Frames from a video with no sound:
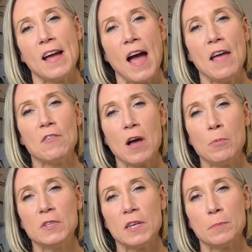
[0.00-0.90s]
have a
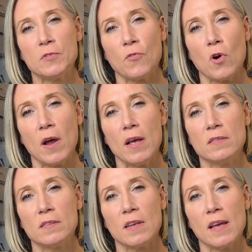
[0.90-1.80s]
couple tips for
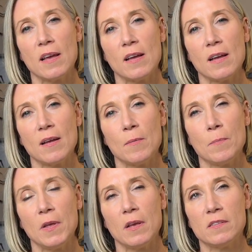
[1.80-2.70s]
us
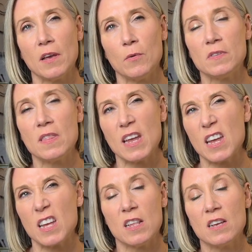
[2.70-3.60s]
because I was
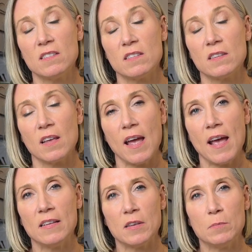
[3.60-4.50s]
thinking this
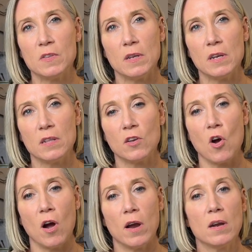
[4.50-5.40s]
as I'm sitting in the
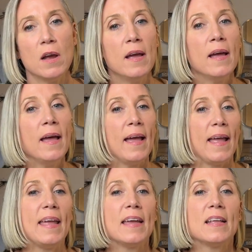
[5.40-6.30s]
car.
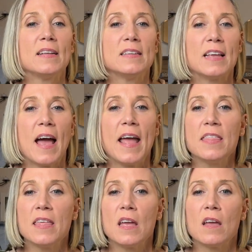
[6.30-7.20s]
And I
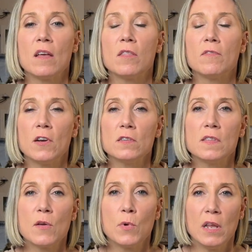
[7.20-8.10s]
think the first
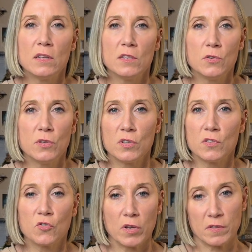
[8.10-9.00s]
thing we need to do is
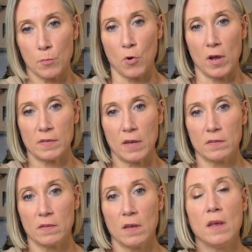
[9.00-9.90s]
just trust the
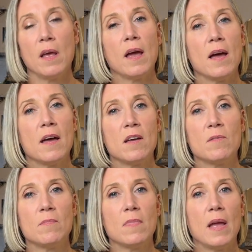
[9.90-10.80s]
process.
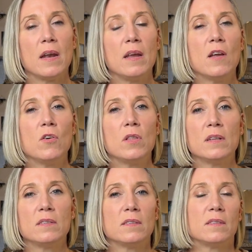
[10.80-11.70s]
And I know
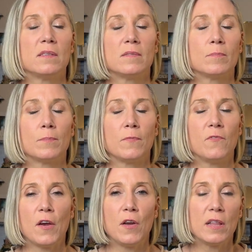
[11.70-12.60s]
that's
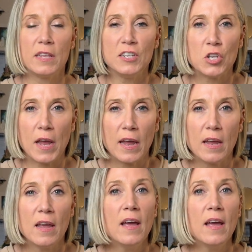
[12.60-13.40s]
very cliche.